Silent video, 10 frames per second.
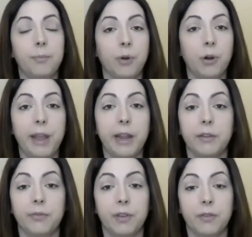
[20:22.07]

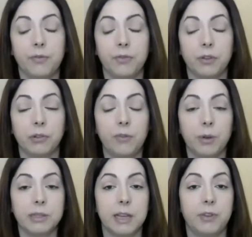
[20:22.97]
Probate, if your loved
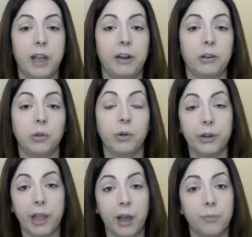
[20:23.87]
ones have to hire a
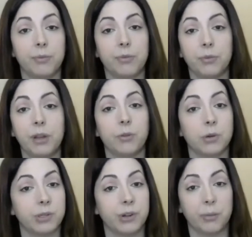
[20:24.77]
lawyer to help them through it, of
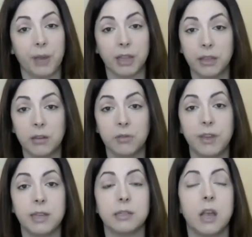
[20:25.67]
course, they're going to pay legal
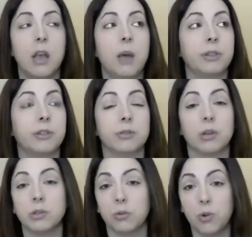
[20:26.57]
fees, but there's
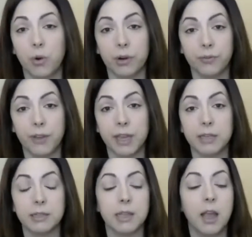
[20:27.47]
also court
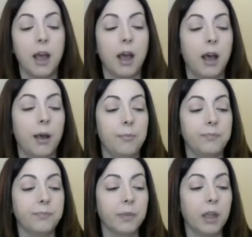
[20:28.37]
fees
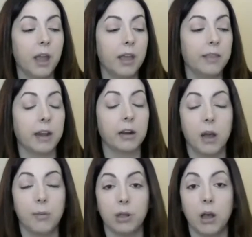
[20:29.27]
that
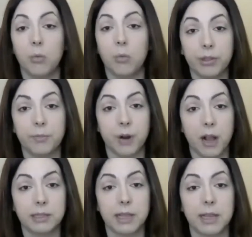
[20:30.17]
come along with the
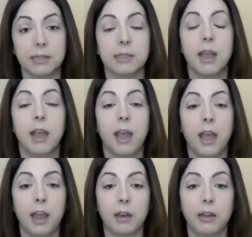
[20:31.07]
process
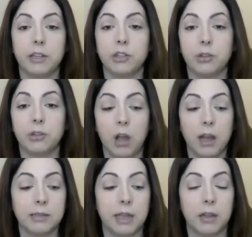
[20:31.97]
and additional
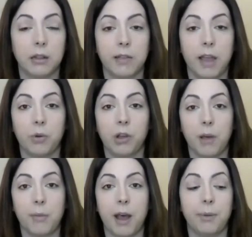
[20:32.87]
costs that will
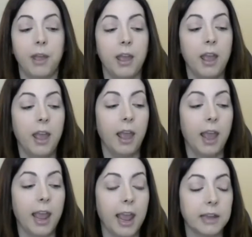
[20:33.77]
come up.
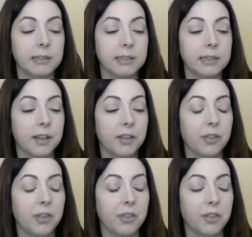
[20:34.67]
And
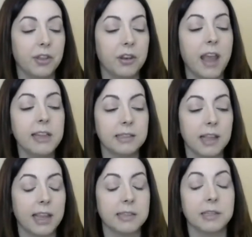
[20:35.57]
the
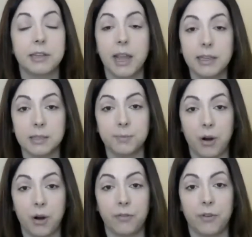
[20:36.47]
nice
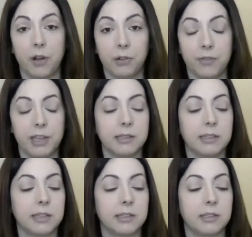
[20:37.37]
part of all of this
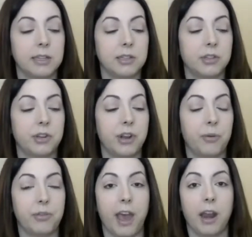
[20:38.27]
is to
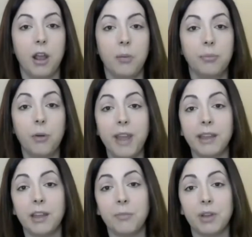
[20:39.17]
know that
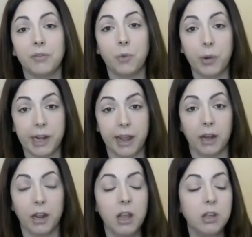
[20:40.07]
probate can be avoided.
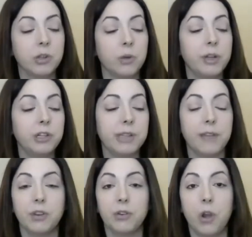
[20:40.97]
So we just
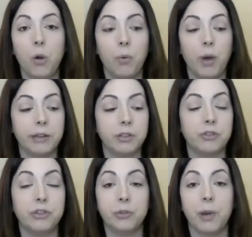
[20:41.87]
have to know what to
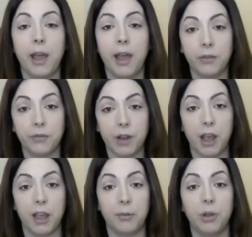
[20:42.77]
do ahead of
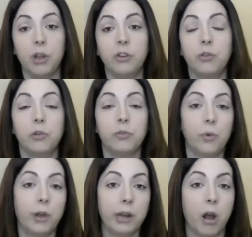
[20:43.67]
time to
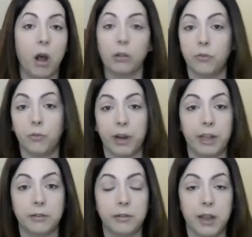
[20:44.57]
avoid all of what
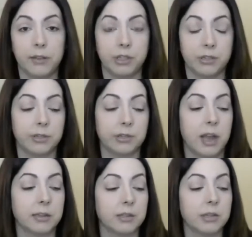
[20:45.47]
I had just
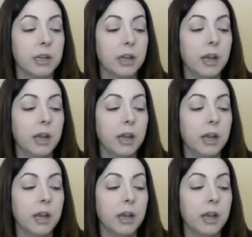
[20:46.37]
discussed.